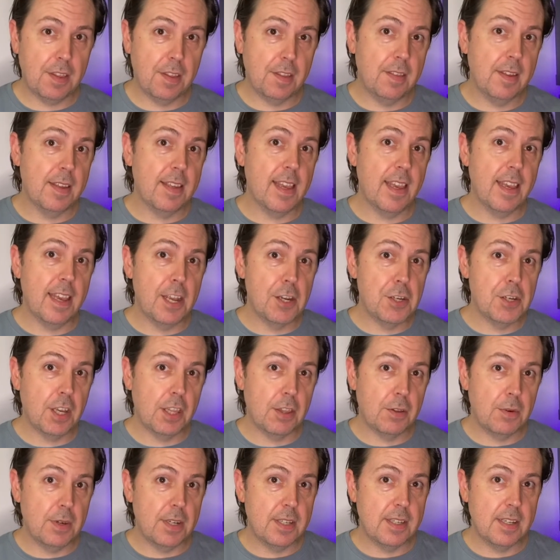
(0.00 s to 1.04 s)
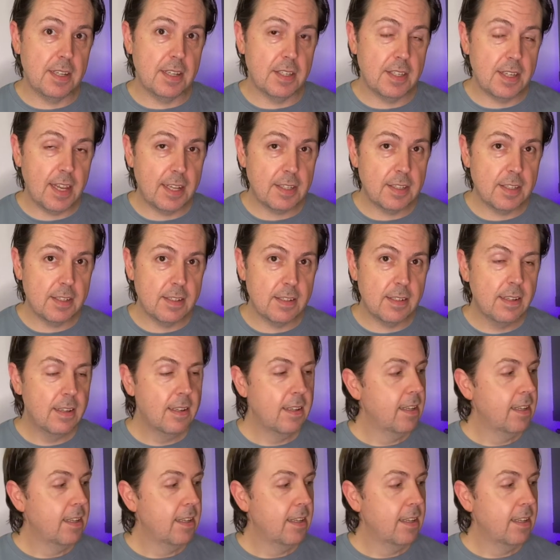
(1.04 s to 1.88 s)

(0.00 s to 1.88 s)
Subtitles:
thinking each other is the assassin,